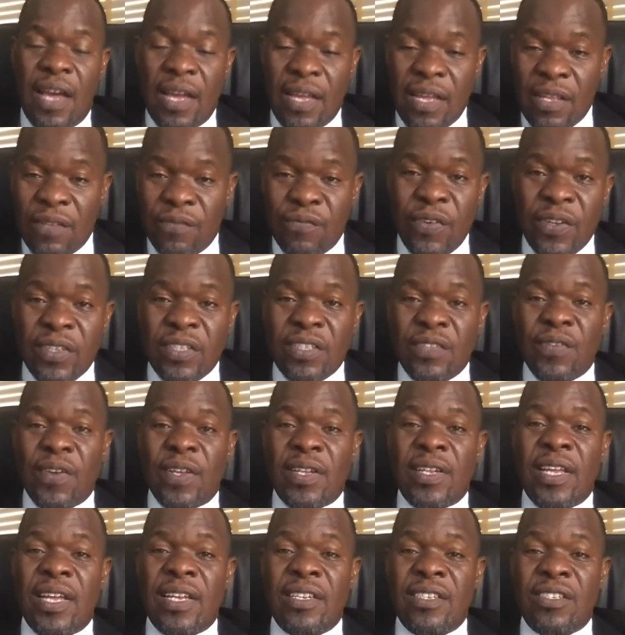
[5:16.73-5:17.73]
effective
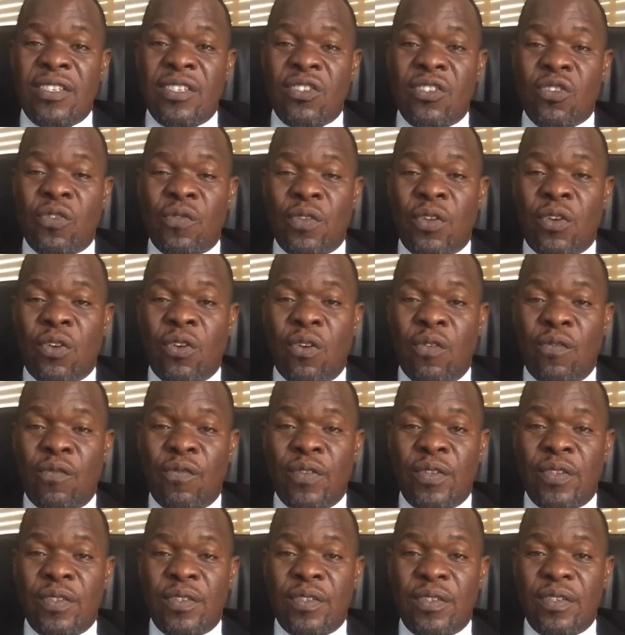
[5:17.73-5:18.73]
analysis of the
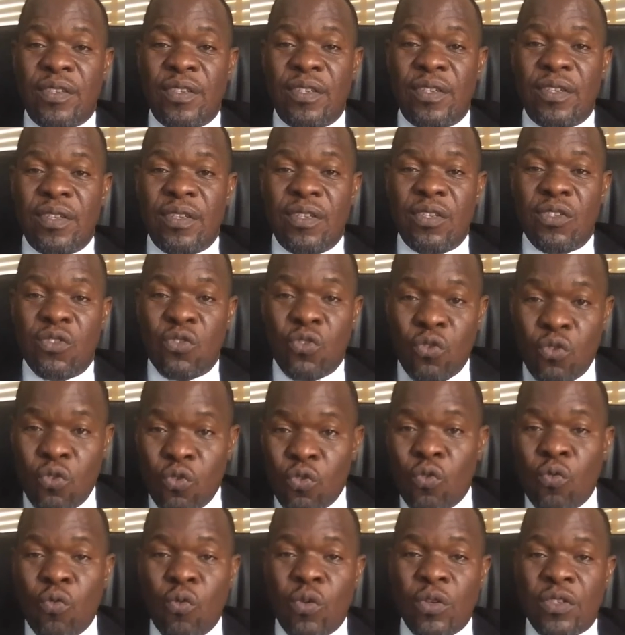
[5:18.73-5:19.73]
conflict, to know
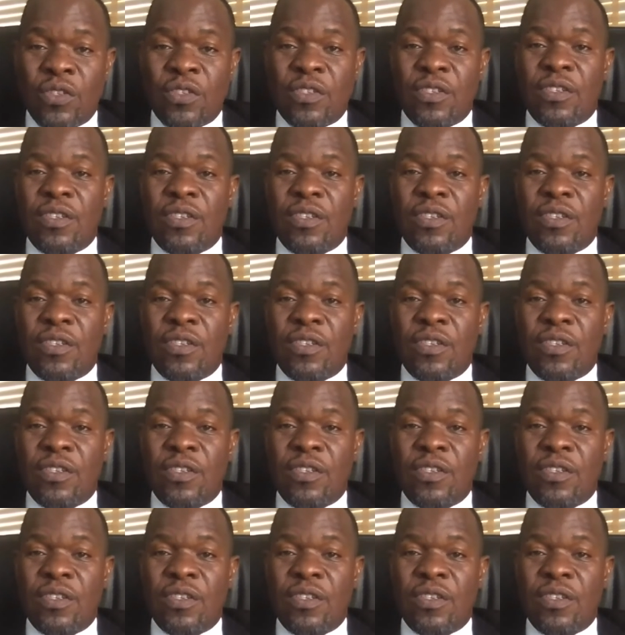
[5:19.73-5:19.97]
what